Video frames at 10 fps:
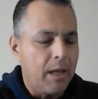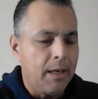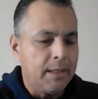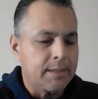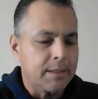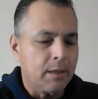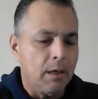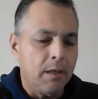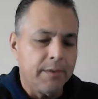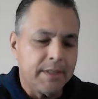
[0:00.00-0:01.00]
uh, it's
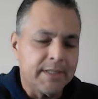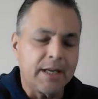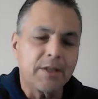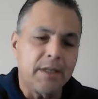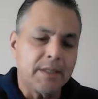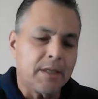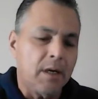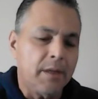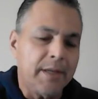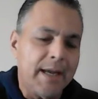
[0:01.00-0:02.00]
called the section is
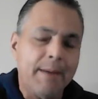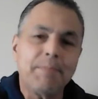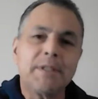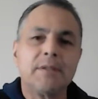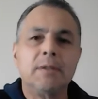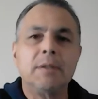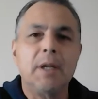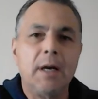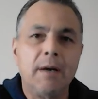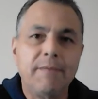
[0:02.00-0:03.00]
called the Epistle
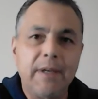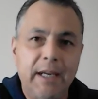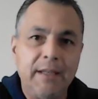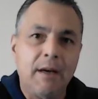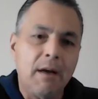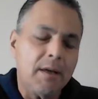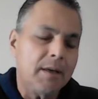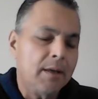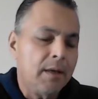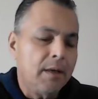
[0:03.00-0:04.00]
of Enoch,
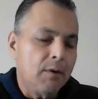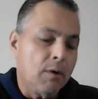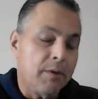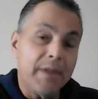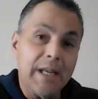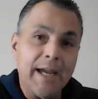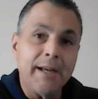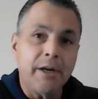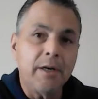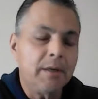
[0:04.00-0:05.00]
or the
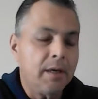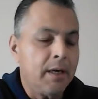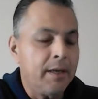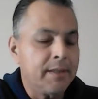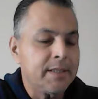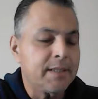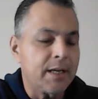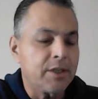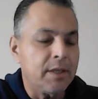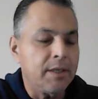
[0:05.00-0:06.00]
letter. Uh, this
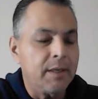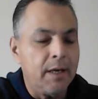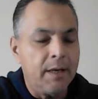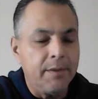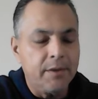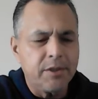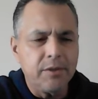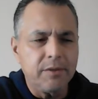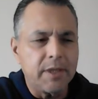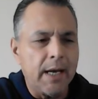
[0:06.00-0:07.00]
section uh, there's
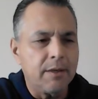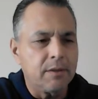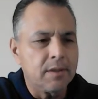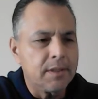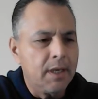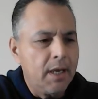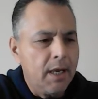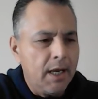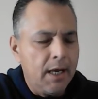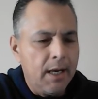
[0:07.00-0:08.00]
two titles.
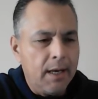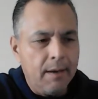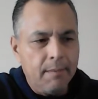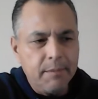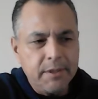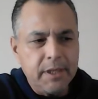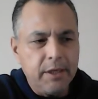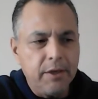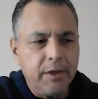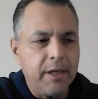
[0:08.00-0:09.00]
Um, it's
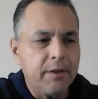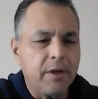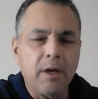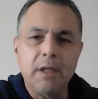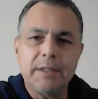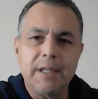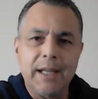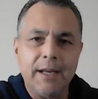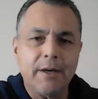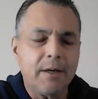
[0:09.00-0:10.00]
you can either call it the
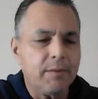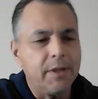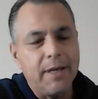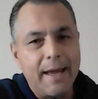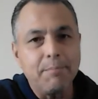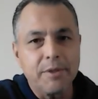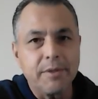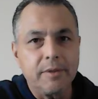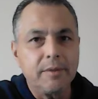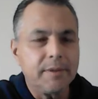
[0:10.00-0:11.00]
letter or the
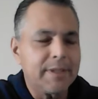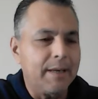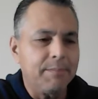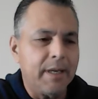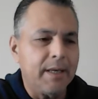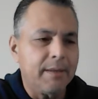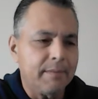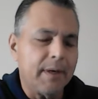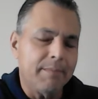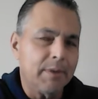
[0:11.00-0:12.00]
epistle, same
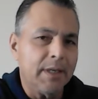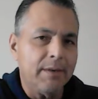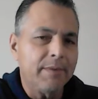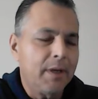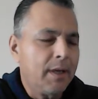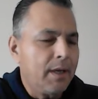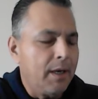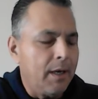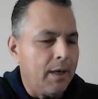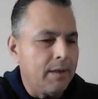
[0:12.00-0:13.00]
thing, I believe.
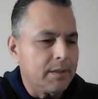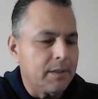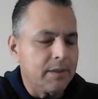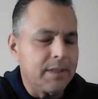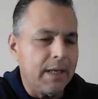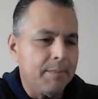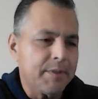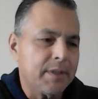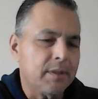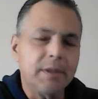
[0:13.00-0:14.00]
Uh, so it's the
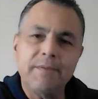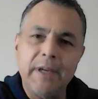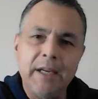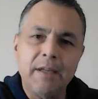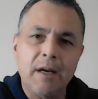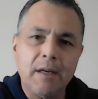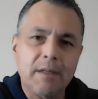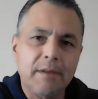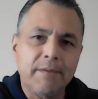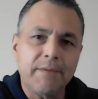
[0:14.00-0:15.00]
epistle of Enoch,
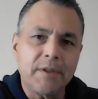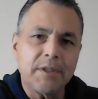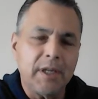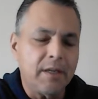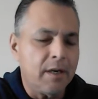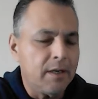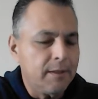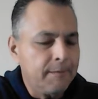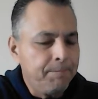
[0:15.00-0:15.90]
of First Enoch.